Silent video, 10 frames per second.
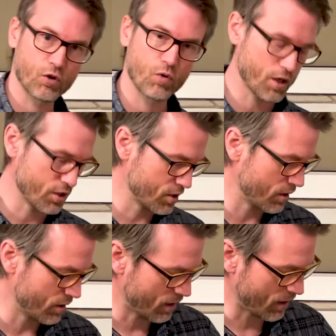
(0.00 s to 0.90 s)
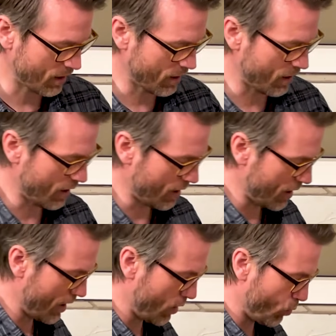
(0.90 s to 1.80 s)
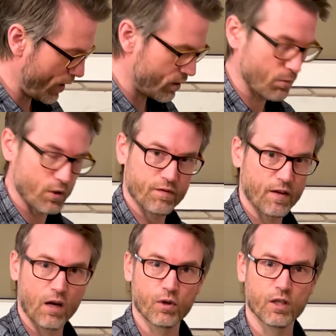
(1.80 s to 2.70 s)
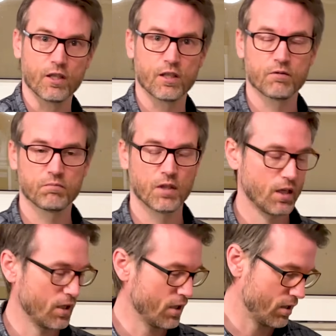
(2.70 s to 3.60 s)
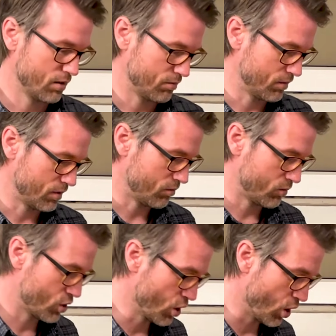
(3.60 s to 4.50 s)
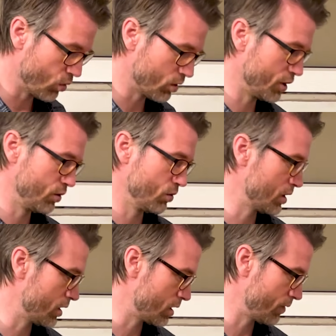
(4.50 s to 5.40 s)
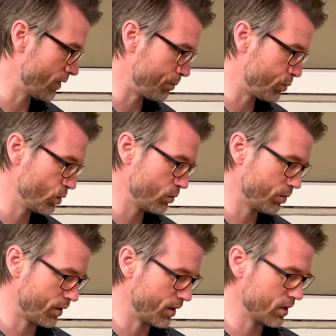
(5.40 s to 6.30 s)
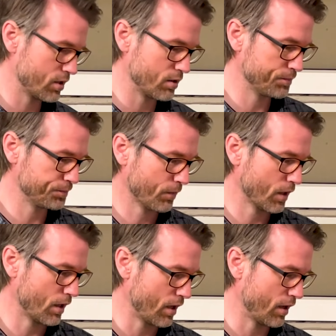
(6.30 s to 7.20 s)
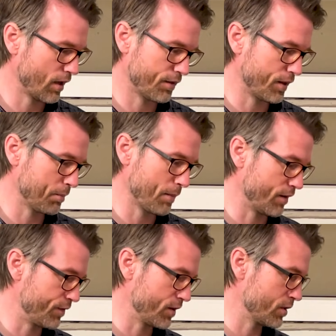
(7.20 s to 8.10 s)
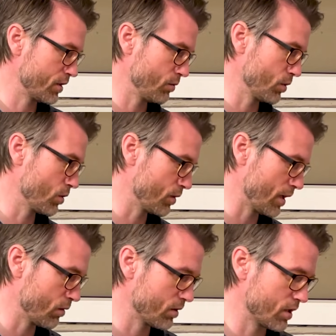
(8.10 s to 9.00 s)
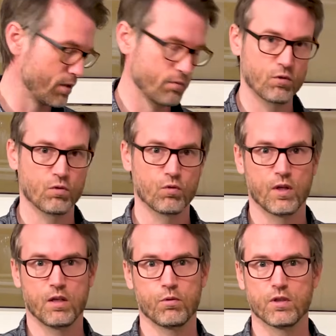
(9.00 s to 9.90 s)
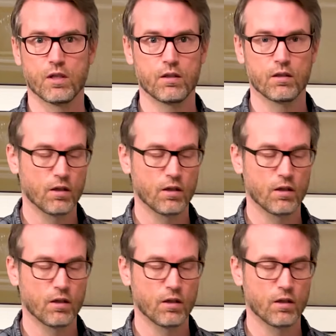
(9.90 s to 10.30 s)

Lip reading: crushed and way too much flour in it. Totally useless. If I brewed with this, I think my efficiency would go down 10 to 20%.